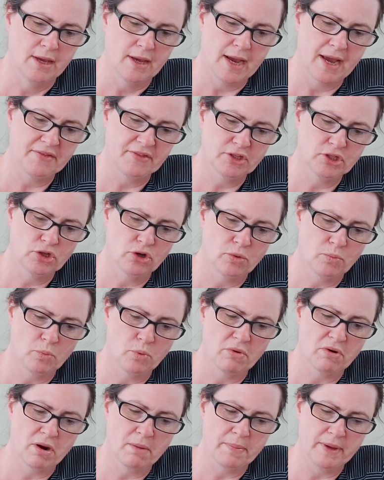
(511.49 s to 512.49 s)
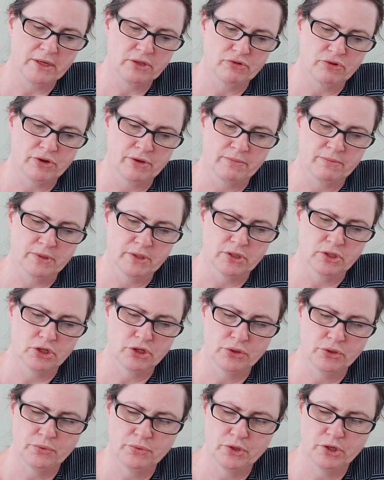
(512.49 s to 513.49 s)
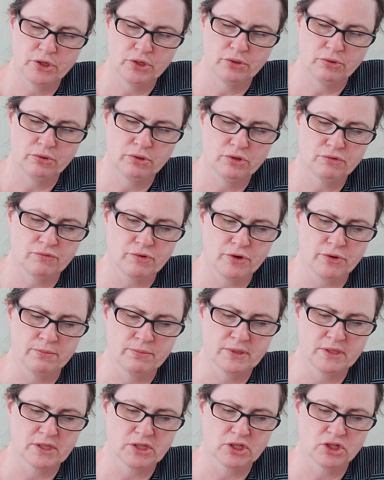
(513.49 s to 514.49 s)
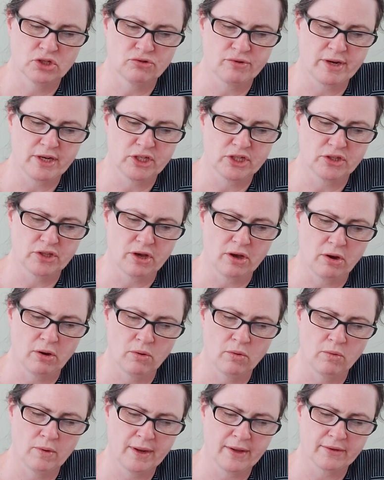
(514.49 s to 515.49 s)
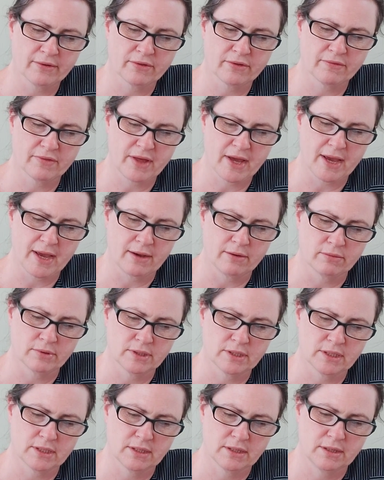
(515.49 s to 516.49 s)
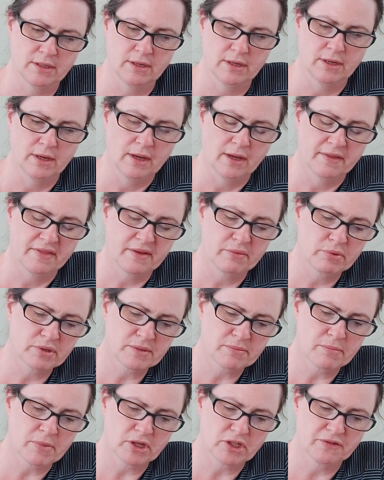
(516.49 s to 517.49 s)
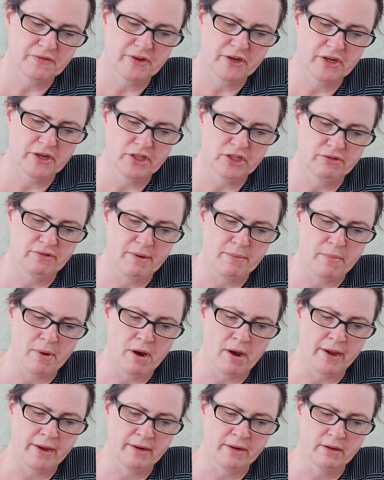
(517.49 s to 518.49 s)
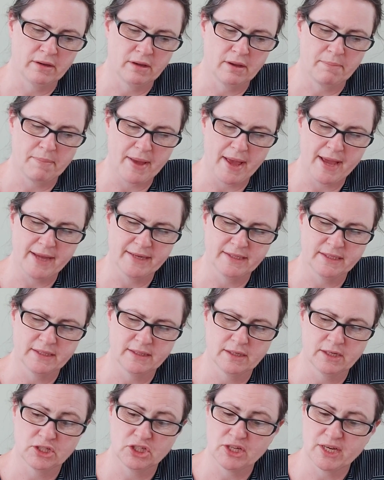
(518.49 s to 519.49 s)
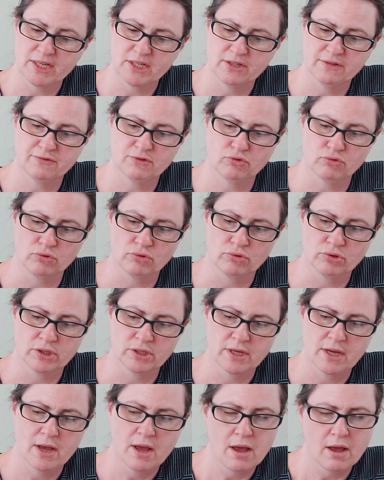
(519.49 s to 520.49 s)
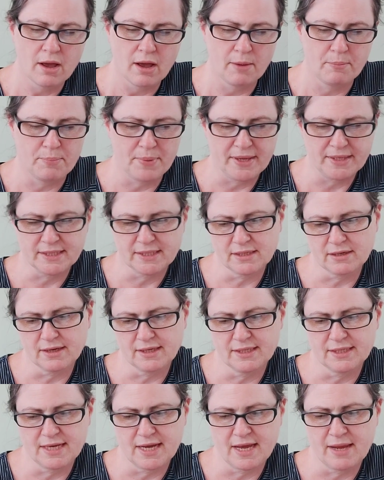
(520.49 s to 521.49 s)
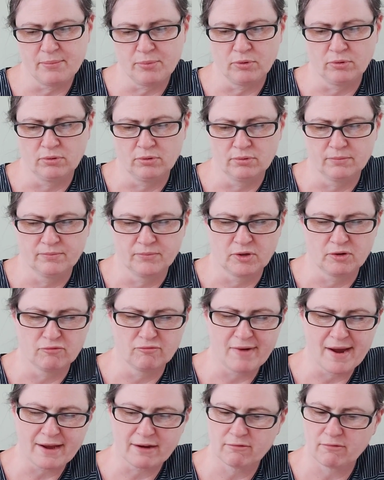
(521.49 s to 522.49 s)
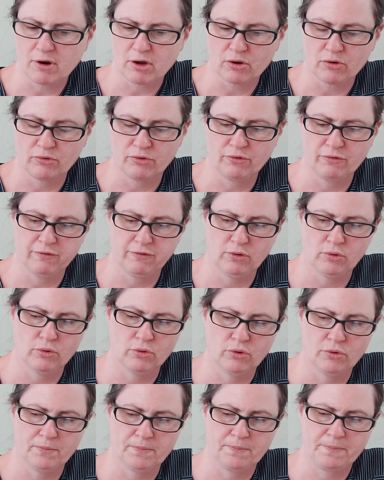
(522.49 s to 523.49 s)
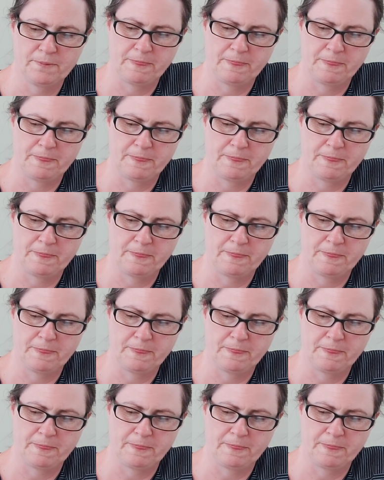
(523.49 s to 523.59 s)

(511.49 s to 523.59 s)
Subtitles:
At the top were our bedrooms, 2 huge rooms that stretched the whole length of the house. There wasn't much furniture in mine: a bed, a chest of drawers, a bedside table, a rag rug on the floor.